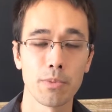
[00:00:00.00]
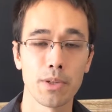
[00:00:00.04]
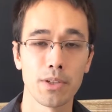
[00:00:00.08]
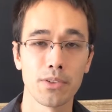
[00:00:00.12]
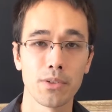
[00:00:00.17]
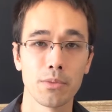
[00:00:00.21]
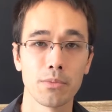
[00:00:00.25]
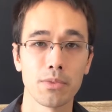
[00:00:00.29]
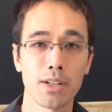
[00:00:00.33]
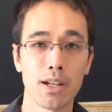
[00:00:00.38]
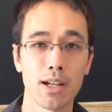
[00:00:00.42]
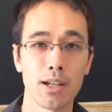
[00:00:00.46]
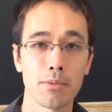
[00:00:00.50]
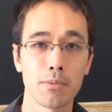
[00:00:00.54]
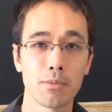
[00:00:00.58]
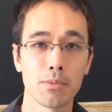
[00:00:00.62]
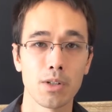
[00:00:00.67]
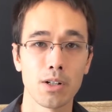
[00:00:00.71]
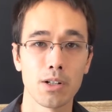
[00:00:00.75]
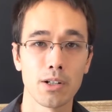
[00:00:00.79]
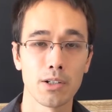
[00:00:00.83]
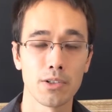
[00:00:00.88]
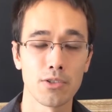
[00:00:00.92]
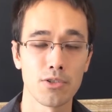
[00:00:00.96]
spend some
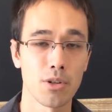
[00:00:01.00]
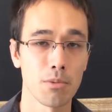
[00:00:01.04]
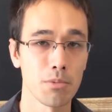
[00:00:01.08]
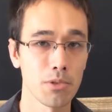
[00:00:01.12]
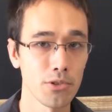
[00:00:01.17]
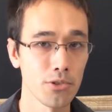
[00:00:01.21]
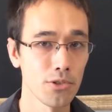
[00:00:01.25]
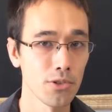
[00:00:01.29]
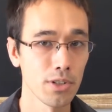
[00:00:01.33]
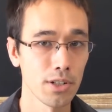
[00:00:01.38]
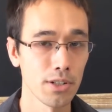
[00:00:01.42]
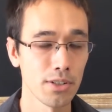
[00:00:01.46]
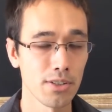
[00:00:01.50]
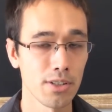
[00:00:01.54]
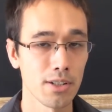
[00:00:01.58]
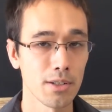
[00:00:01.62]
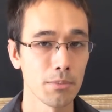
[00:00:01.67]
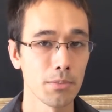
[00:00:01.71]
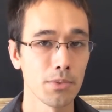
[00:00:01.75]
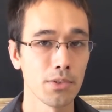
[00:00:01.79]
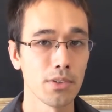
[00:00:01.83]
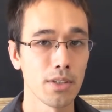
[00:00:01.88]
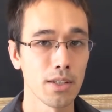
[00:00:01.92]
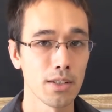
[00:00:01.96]
time on troubleshooting
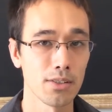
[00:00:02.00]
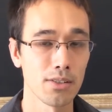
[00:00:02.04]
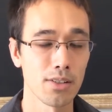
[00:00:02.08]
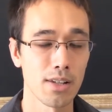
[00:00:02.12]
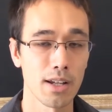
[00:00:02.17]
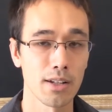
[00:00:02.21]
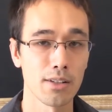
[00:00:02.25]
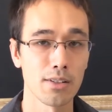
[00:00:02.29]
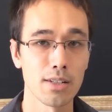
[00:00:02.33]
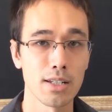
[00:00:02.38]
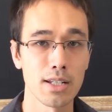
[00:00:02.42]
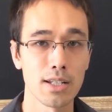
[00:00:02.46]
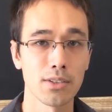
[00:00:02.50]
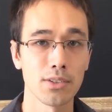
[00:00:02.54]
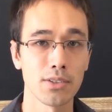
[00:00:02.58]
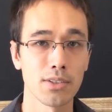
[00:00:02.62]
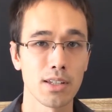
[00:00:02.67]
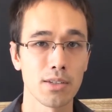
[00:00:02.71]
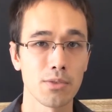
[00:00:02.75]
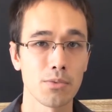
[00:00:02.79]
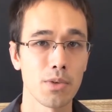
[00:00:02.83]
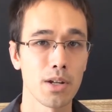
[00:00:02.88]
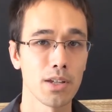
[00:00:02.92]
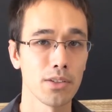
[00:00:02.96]
tips and techniques
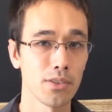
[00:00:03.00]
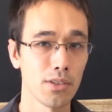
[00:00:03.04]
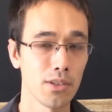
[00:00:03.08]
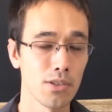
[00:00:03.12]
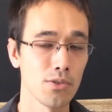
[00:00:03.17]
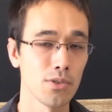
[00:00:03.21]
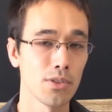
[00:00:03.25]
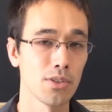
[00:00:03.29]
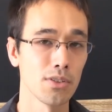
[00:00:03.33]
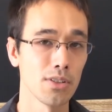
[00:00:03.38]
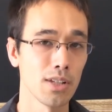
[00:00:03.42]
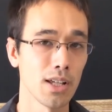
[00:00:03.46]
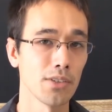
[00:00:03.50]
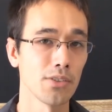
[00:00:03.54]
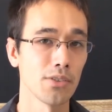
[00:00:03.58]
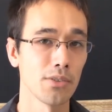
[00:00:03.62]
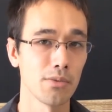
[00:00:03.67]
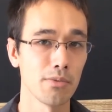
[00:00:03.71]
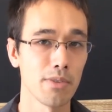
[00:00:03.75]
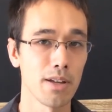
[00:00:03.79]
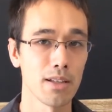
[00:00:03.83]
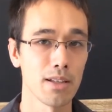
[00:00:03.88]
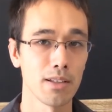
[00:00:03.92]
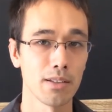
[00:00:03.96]
and ways that you can test
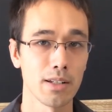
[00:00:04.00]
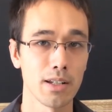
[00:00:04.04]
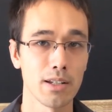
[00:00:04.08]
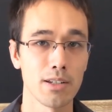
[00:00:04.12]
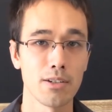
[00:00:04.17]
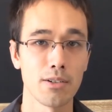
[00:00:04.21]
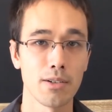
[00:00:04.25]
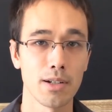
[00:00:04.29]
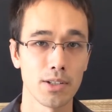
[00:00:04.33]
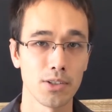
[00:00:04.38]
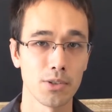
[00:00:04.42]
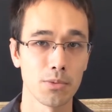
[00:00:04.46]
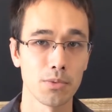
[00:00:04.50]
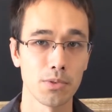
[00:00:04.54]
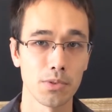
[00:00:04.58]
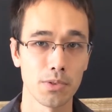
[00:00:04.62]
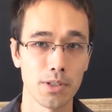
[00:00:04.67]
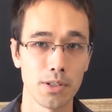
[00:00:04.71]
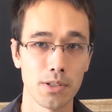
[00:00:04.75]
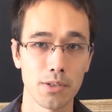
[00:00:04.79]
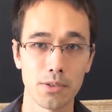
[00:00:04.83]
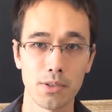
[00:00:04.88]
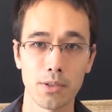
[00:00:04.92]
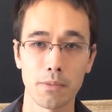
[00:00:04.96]
and validate your Ansible
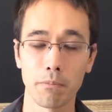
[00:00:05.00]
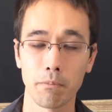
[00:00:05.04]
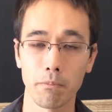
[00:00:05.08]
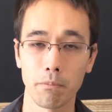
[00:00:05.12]
code.